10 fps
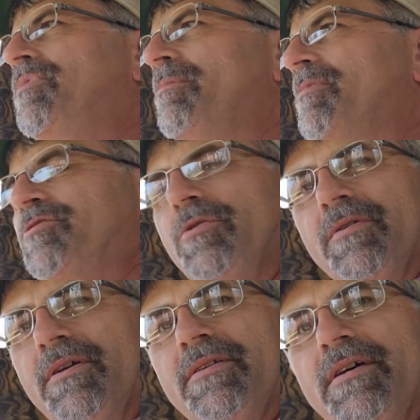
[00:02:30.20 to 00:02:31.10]
the
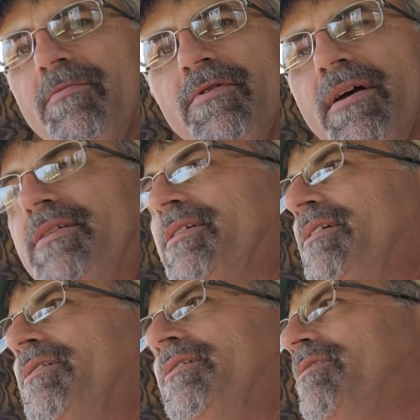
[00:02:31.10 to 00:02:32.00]
majority of the time we're not
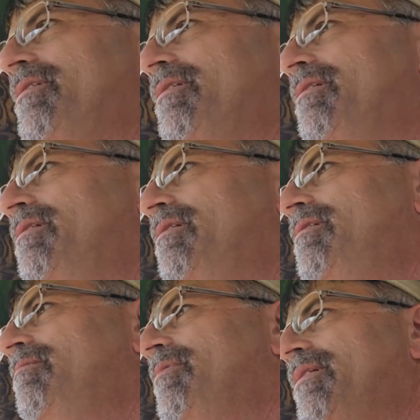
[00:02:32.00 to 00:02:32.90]
seeing anything,
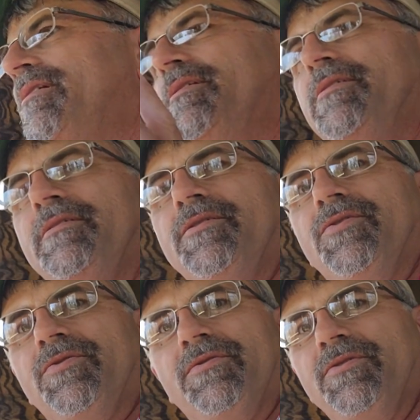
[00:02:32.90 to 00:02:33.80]
because it's
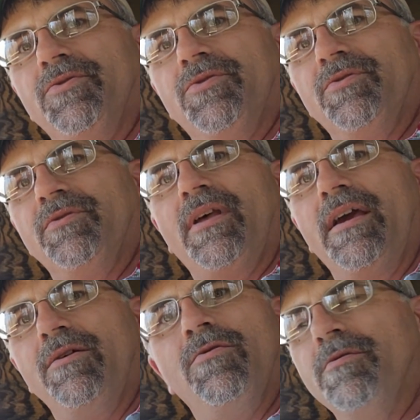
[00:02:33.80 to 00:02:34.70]
just there's
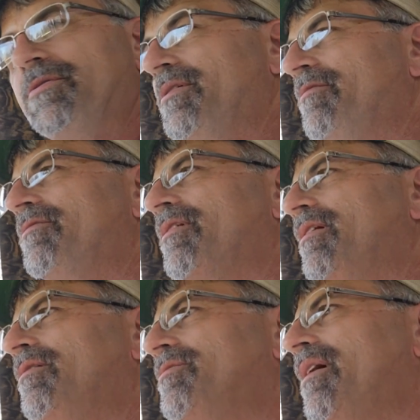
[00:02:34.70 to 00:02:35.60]
acorns and everything
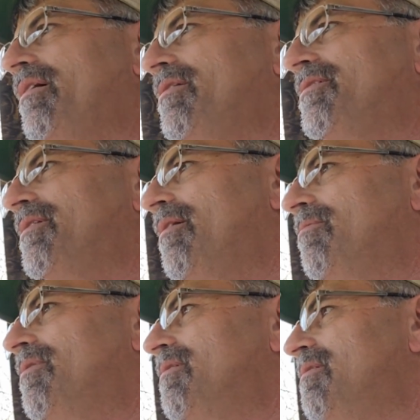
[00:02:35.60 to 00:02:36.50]
else out. It's not
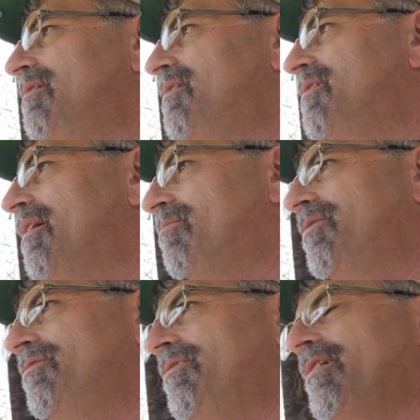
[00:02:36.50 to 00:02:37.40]
what
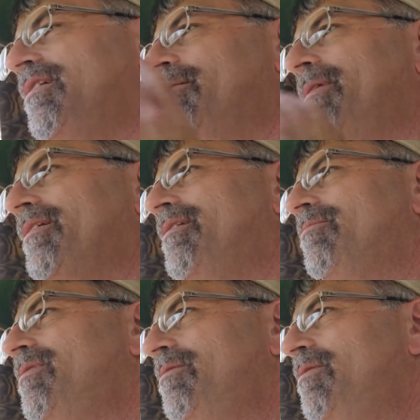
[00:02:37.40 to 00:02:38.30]
you think. Come out here,
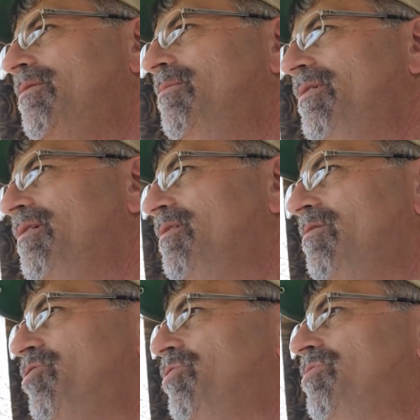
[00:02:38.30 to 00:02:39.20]
woo-hoo, we're gonna
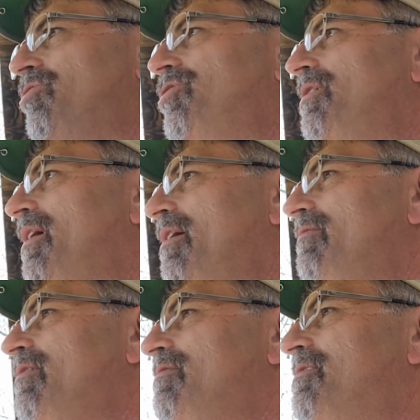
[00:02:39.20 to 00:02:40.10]
go shoot the shit out
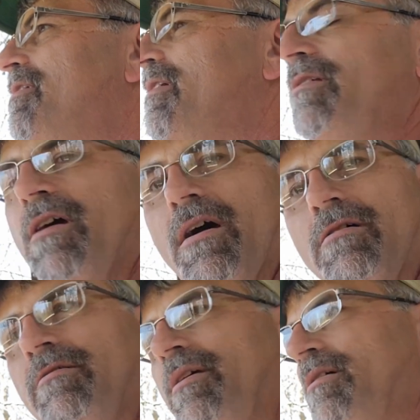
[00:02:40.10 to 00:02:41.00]
of everything. No,
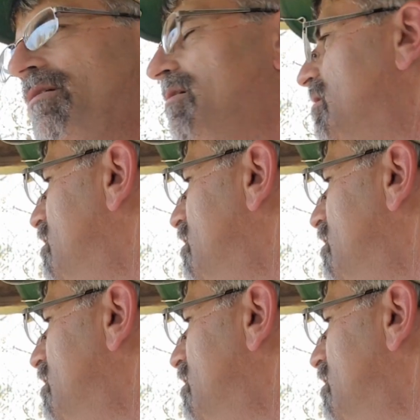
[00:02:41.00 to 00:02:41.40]
not at